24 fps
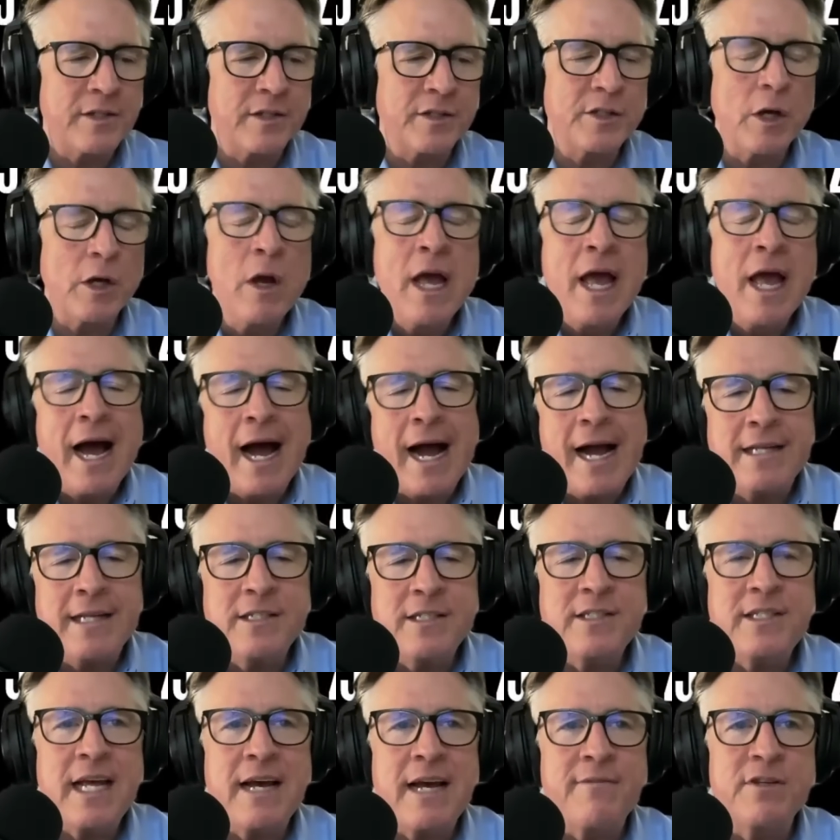So I
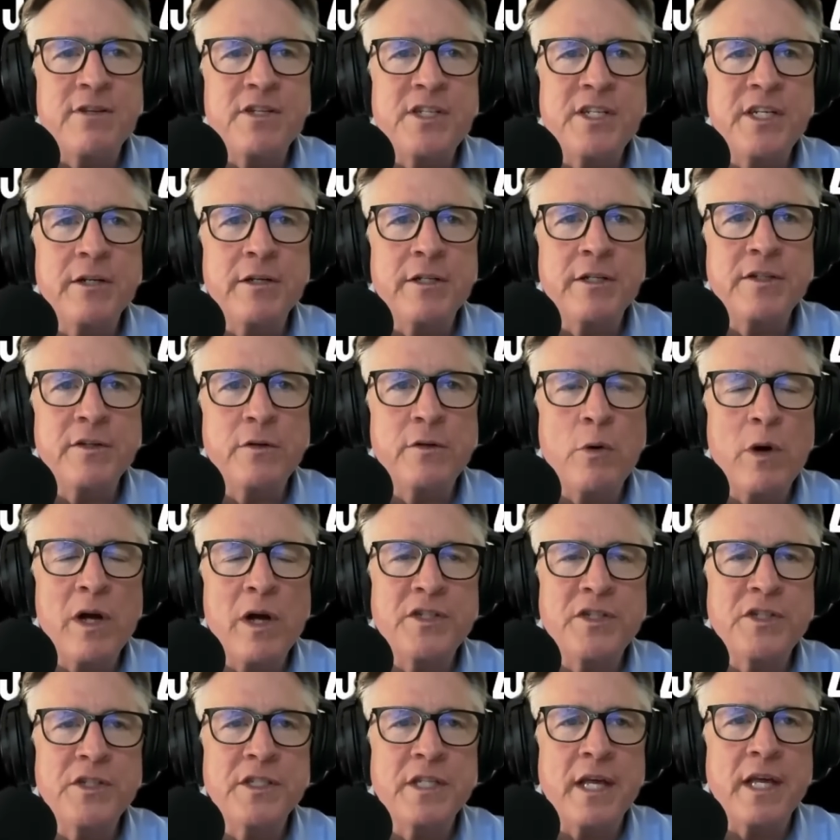just have a series of
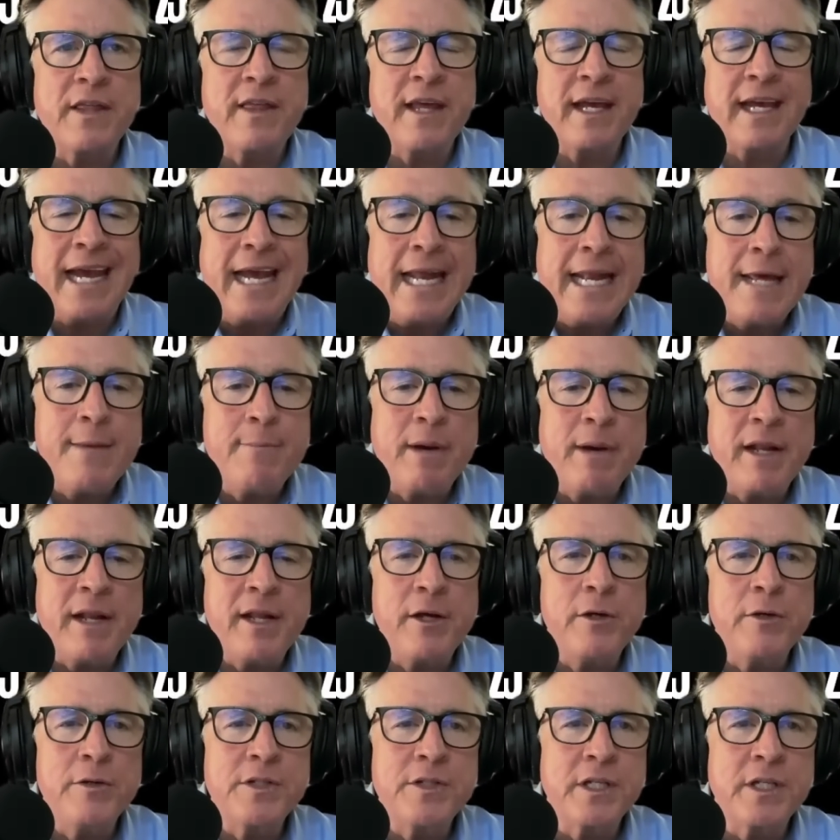questions I think anybody
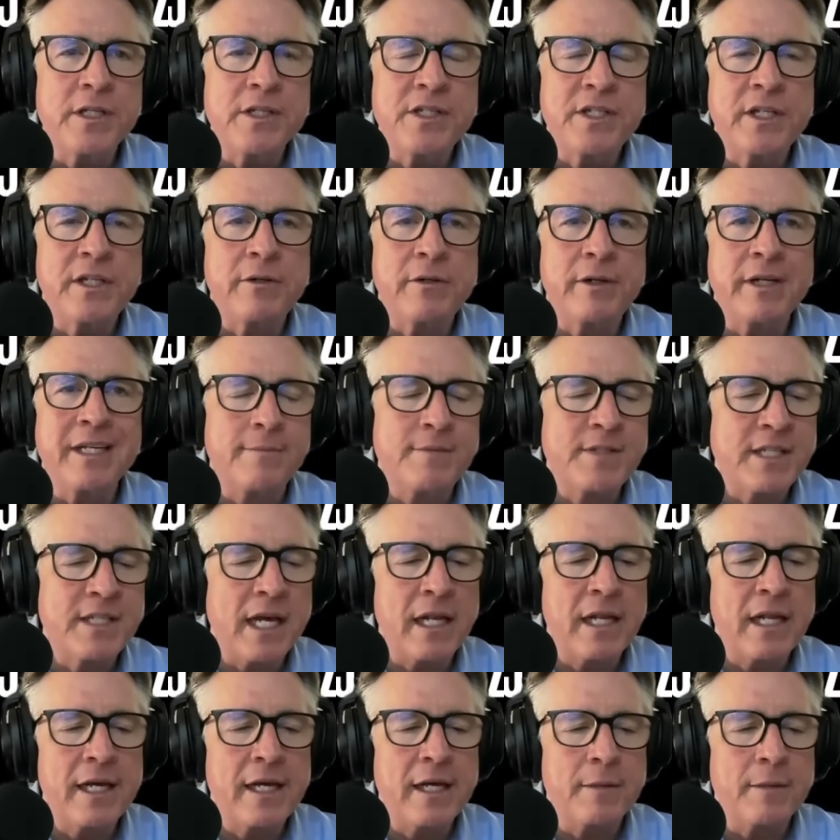who's considering
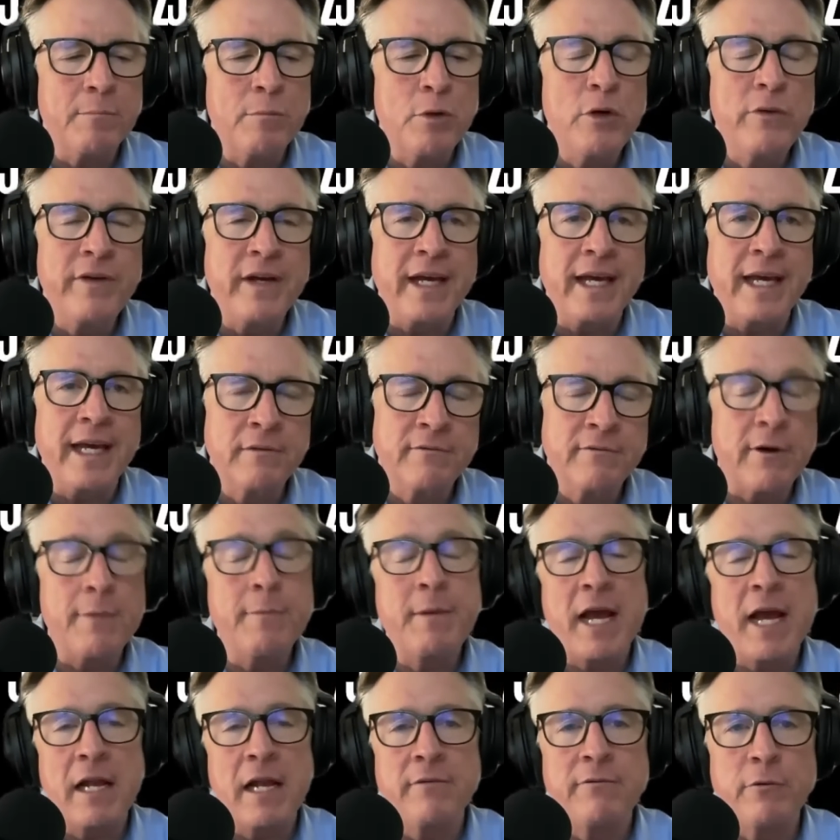selling and moving
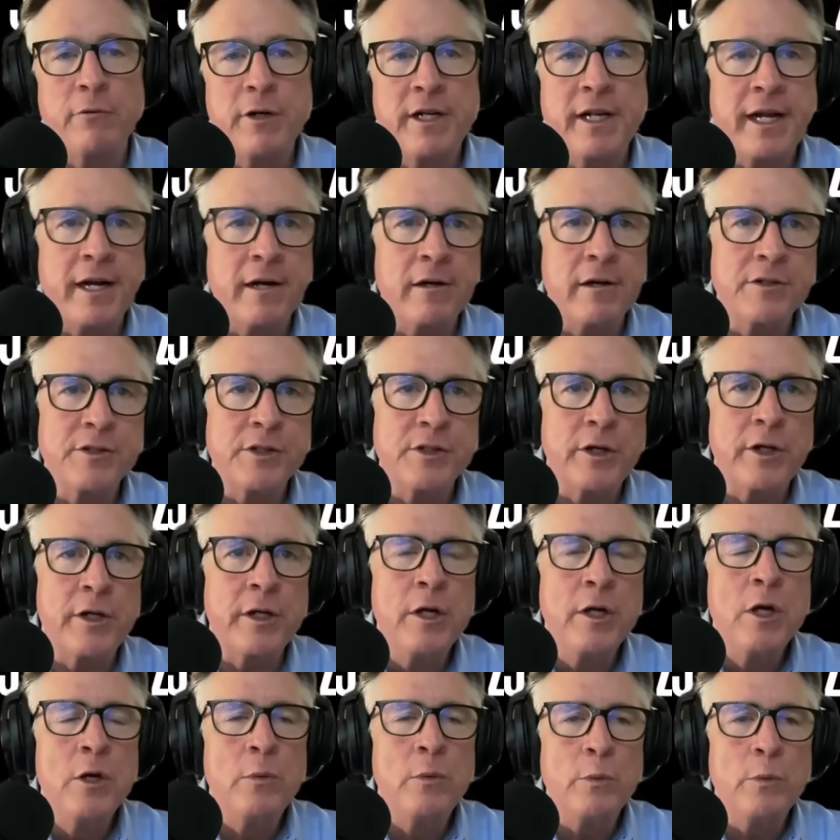from California to Arizona
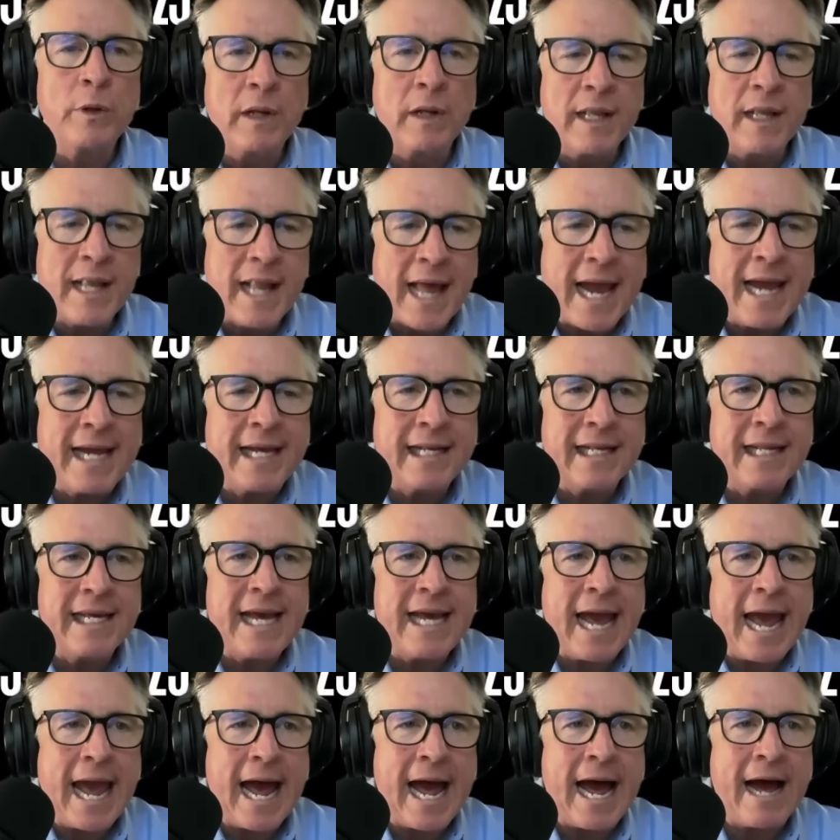would likely
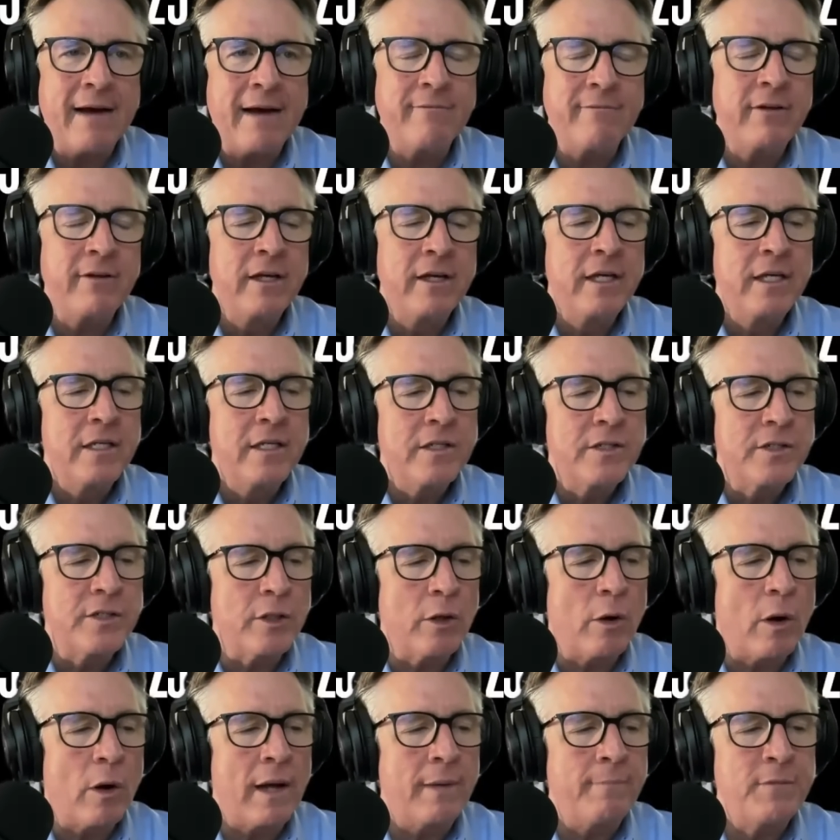have.
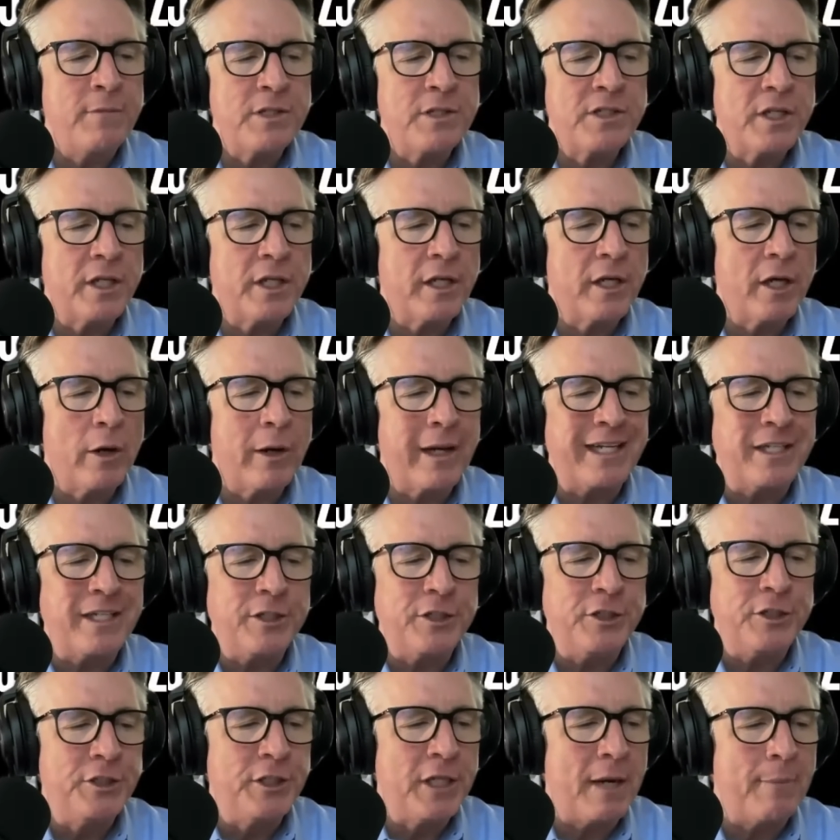So I'm just going to go ahead
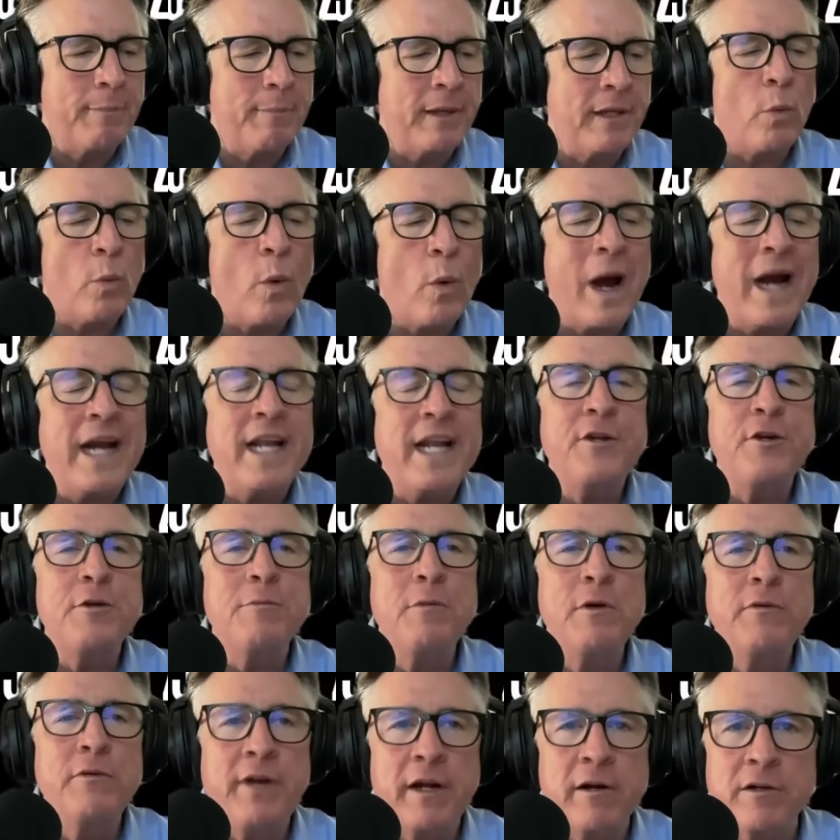and jump in. Why did you
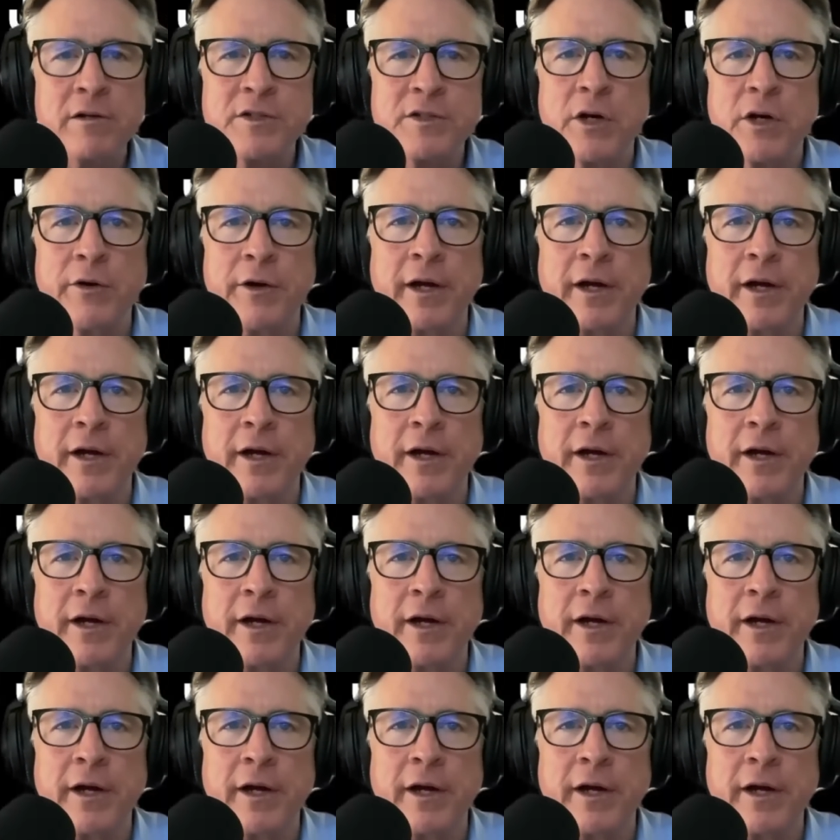move to Arizona?